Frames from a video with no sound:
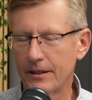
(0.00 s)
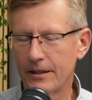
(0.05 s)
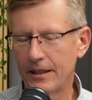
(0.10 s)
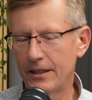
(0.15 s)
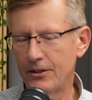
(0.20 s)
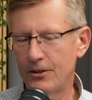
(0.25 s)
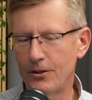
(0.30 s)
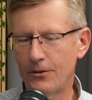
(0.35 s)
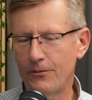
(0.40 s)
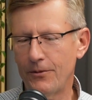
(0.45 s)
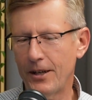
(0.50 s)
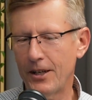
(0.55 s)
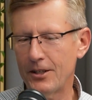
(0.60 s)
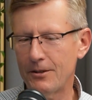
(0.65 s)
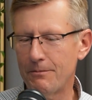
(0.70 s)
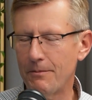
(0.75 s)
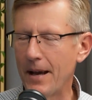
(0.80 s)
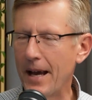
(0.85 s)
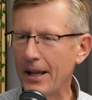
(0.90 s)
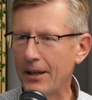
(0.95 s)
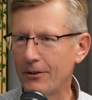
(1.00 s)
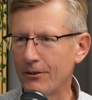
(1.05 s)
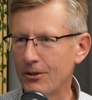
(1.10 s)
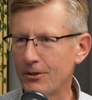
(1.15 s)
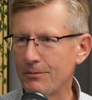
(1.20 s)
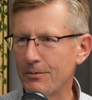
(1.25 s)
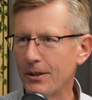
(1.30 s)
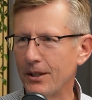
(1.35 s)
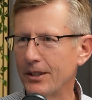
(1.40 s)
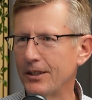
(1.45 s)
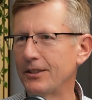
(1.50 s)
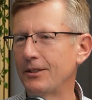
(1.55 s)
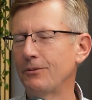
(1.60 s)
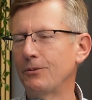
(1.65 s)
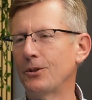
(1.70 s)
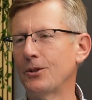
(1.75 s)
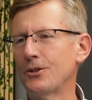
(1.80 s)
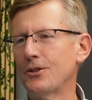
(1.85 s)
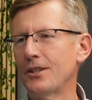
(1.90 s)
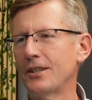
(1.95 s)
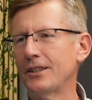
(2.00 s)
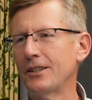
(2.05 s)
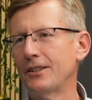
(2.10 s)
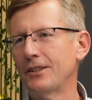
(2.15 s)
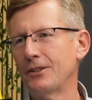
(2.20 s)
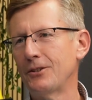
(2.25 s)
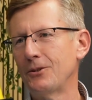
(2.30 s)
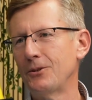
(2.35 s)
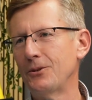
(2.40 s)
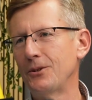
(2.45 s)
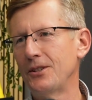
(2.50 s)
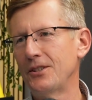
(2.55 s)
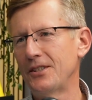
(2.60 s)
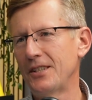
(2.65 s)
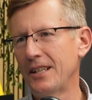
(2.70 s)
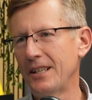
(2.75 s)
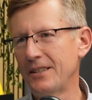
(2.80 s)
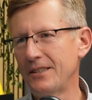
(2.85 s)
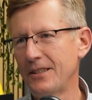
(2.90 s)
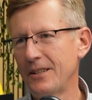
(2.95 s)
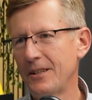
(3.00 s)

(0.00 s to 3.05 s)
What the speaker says: in-your-face banner is probably the worst thing you can do these days.